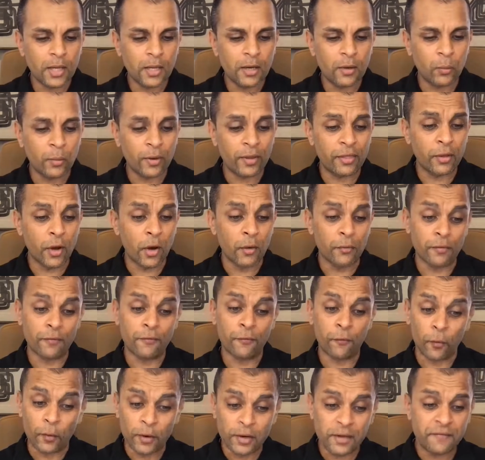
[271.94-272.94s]
With over
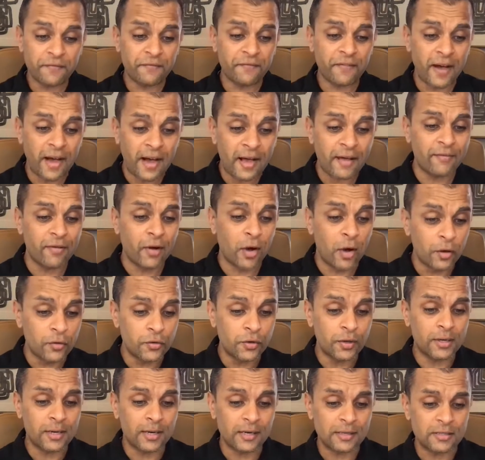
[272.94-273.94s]

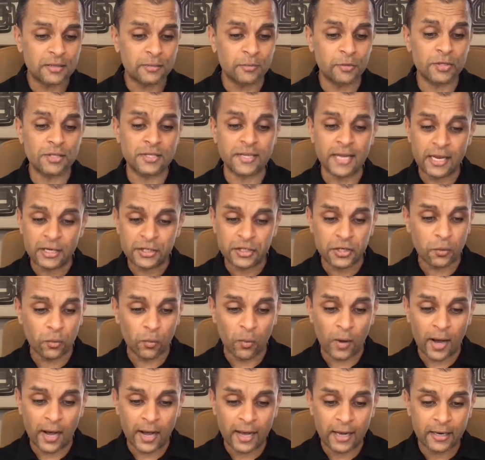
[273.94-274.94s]
4,500 customers
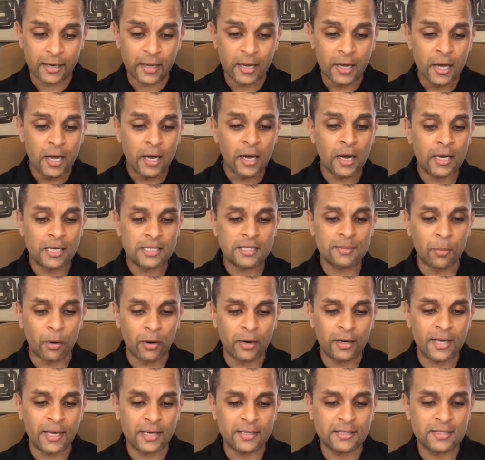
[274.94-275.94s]
nationwide,
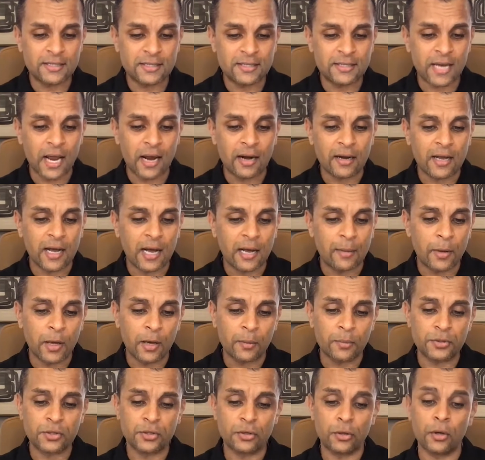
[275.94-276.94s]
smartguests.com
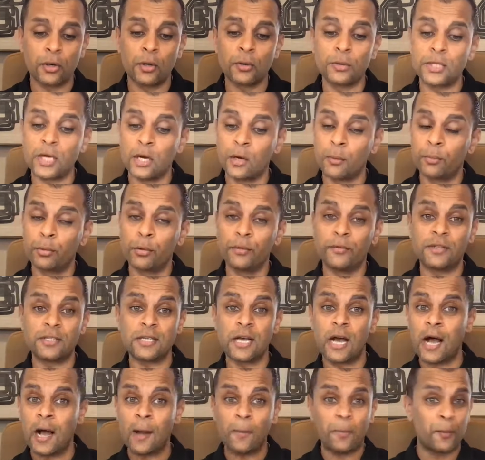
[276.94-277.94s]
helps your hotel improve its
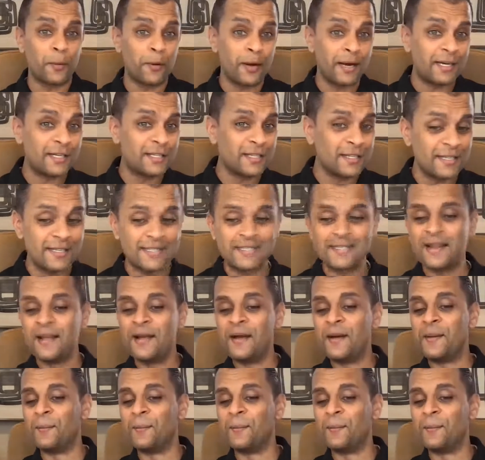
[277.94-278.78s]
operations,